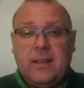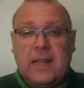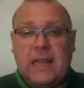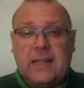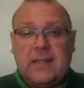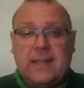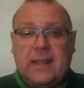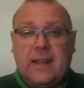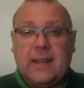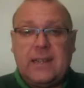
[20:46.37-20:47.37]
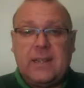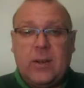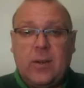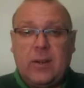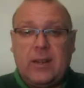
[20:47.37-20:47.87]
It's
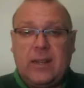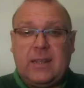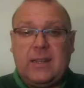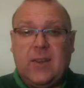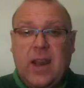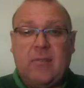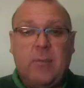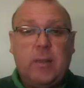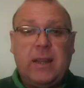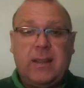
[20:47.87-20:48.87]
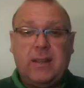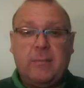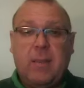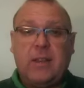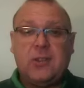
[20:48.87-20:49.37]
not ever been
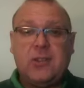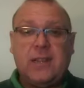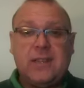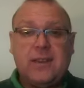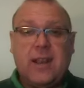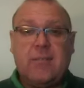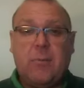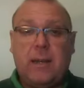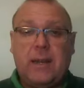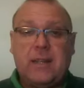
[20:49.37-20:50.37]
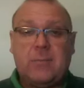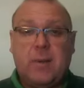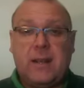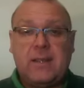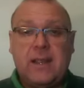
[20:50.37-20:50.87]
mentioned, it's not ever been
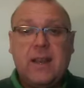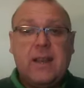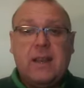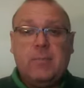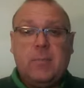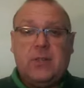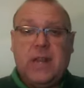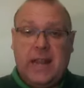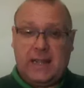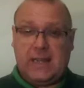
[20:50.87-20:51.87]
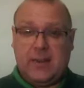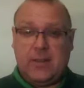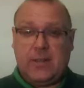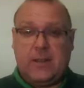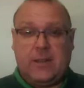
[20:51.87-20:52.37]
expressed, but she has no
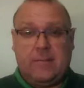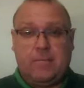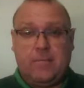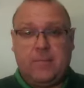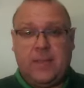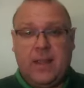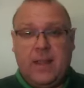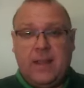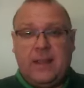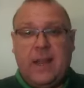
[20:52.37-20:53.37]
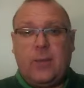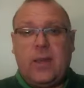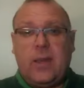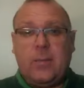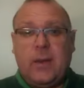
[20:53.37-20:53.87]
son. Now
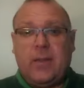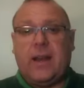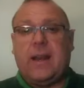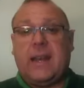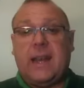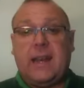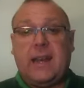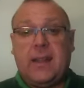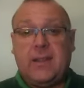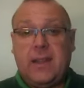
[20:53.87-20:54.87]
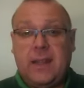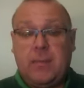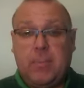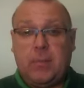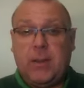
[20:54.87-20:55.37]
think about that again. In the
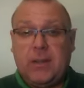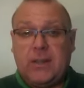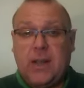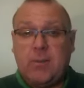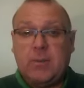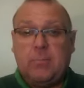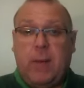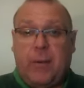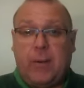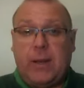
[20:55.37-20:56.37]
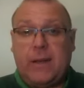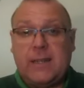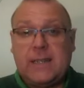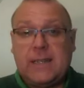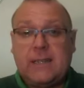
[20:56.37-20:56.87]
biblical times,
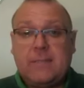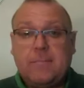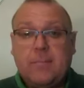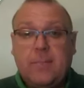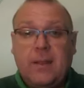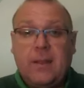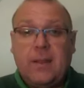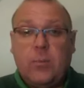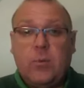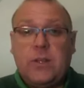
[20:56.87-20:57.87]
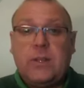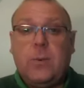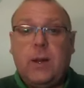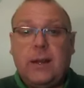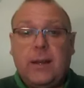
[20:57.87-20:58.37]
barrenness was
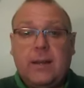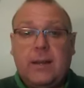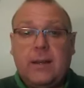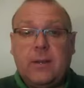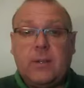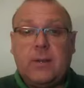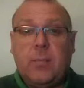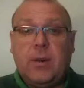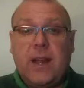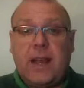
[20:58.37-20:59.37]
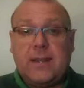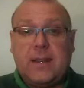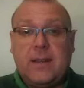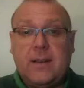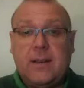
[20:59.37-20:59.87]
quite looked upon as a
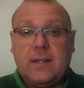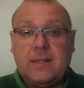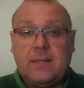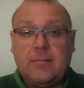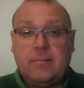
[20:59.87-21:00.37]
curse.